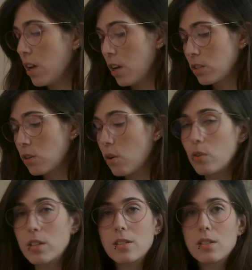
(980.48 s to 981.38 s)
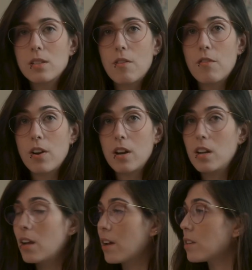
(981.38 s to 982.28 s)
So this is a
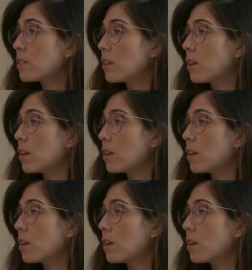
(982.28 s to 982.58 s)
very nice